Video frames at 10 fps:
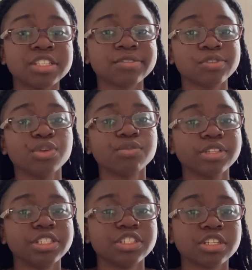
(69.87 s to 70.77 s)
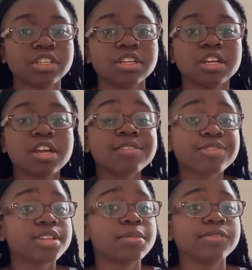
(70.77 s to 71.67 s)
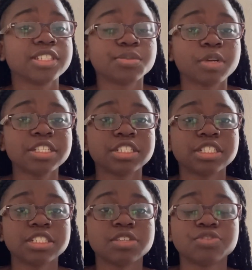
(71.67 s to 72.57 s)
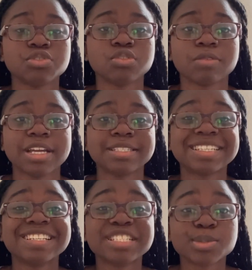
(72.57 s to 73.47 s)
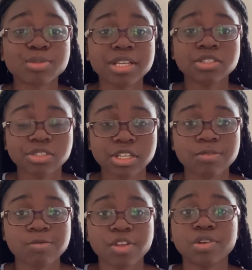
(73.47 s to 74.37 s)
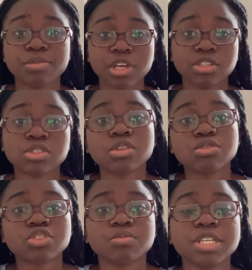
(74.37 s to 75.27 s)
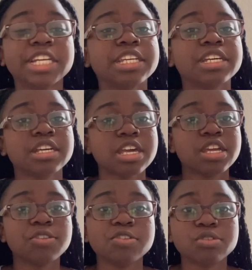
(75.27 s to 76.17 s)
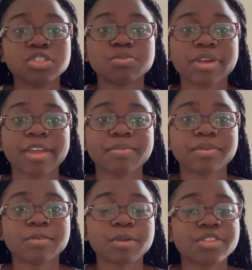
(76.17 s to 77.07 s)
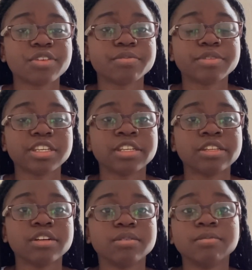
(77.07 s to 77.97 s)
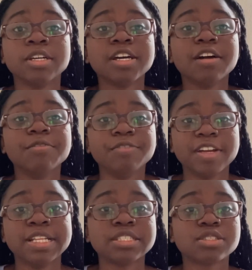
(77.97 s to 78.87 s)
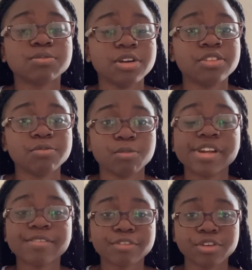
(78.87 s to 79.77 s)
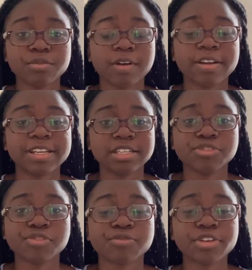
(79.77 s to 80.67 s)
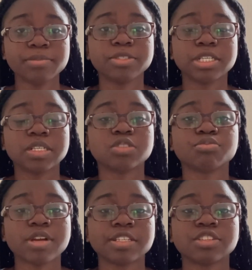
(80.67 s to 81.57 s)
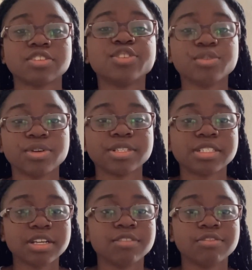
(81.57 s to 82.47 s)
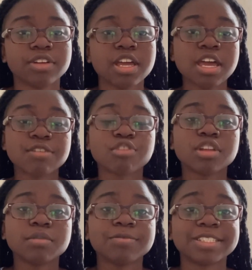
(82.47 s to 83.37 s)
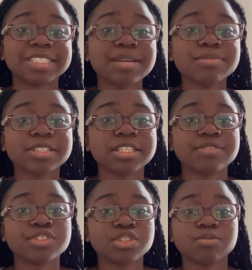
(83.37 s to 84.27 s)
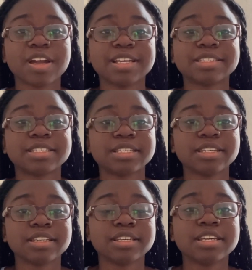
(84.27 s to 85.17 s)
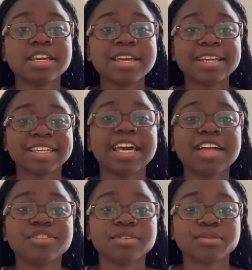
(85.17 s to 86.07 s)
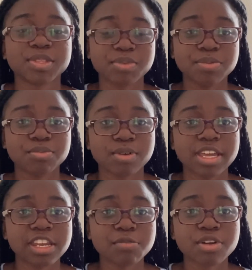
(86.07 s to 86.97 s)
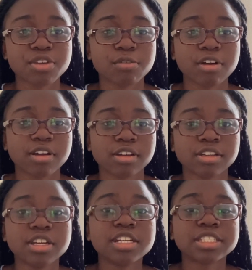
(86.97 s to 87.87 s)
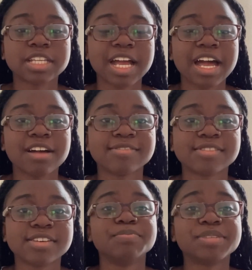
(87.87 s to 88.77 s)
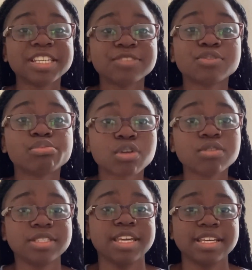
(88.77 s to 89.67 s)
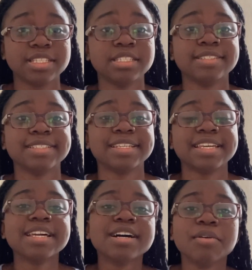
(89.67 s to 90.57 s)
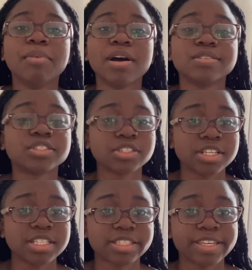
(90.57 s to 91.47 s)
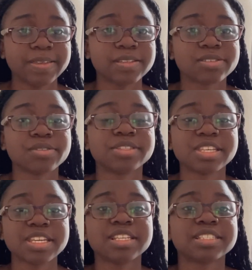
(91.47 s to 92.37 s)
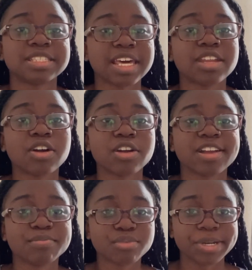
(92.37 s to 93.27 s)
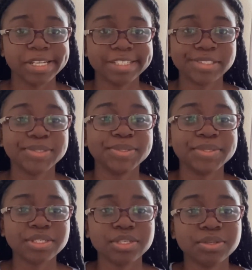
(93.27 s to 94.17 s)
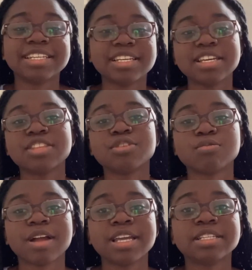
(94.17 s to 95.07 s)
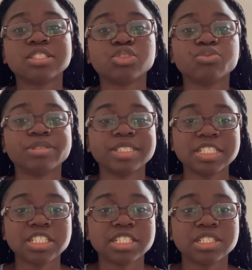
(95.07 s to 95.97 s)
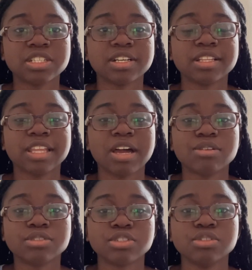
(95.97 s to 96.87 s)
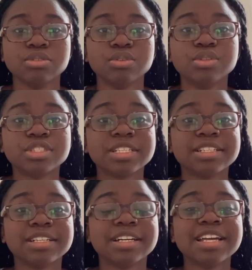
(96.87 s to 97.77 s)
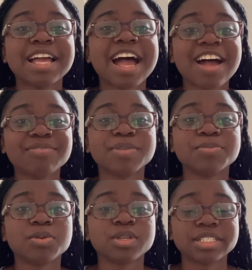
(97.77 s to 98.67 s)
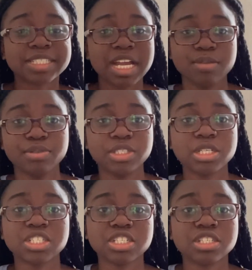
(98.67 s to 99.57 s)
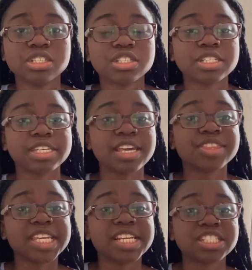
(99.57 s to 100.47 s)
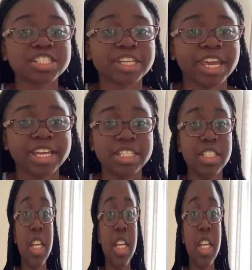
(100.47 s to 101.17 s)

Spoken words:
of your religion. Freedom of expression gives you the right to express yourself, whether it be on social media, newspaper, whether it be in events, wherever you are. It gives you freedom to express yourself. Freedom of assembly gives you the right to gather with people anywhere you are to have a peaceful protest about certain things or things that are important to you. The right to petition allows you to have people to sign petitions to get things changed.